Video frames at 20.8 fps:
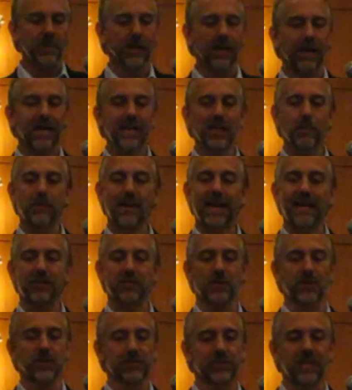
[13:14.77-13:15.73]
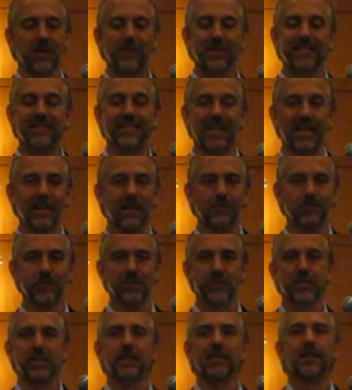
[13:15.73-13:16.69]
I had to pass all the same
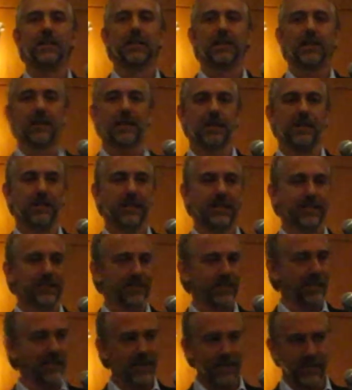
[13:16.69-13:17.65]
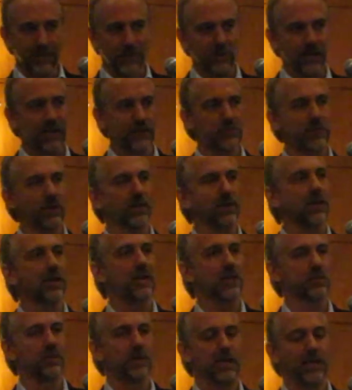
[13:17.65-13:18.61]
exams as any other astronaut and
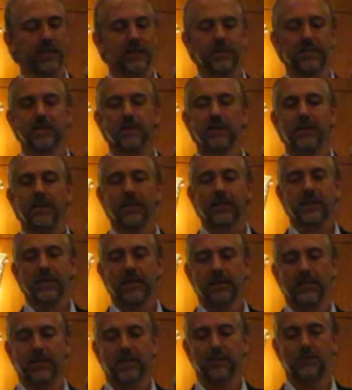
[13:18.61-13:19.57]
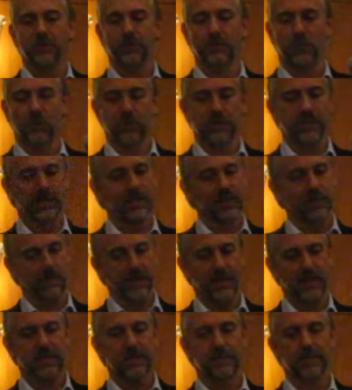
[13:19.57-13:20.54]
cosmonaut, which fortunately I did
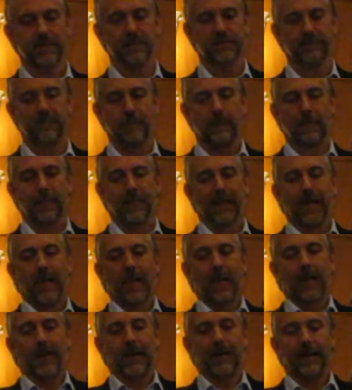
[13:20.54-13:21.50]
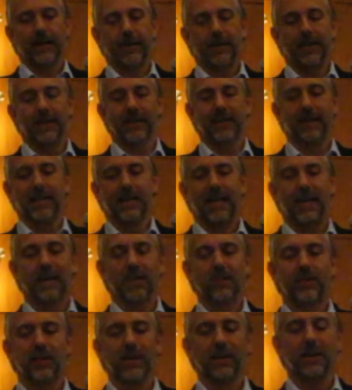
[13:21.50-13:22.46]
pass.
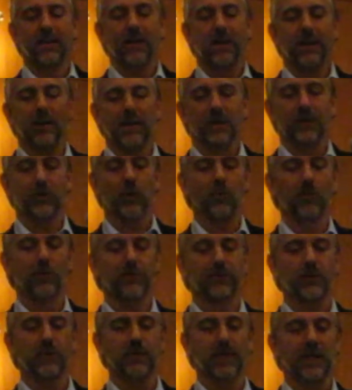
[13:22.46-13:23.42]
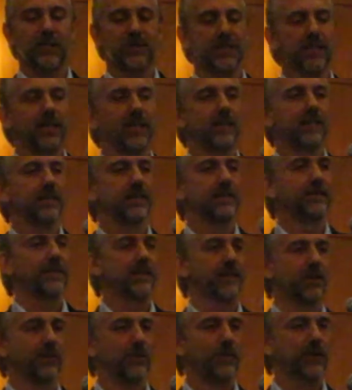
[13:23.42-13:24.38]
And then on October of 2008,
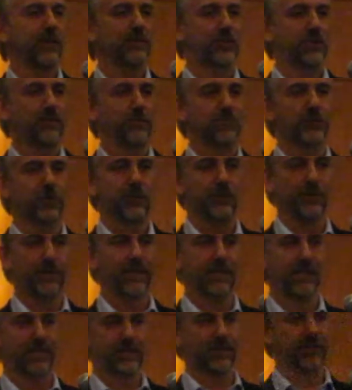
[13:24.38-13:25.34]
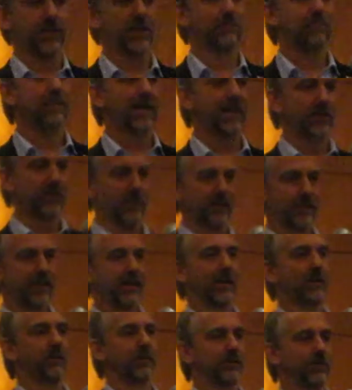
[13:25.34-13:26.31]
as I'm sure you would guess, it's a mighty good
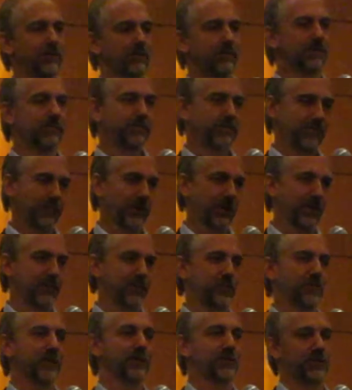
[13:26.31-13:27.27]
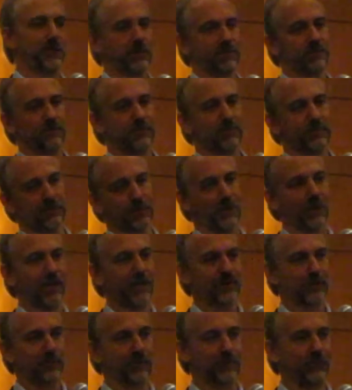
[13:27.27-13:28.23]
day when you put on your spacesuit,
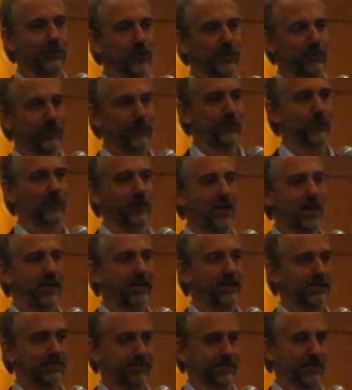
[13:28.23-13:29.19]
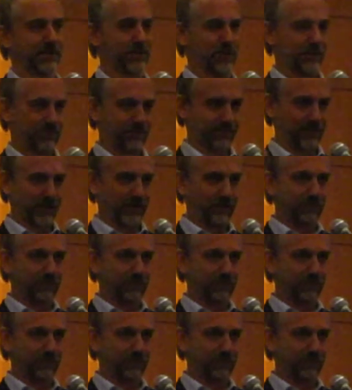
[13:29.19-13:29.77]
crawl out to a fully fueled rocket that's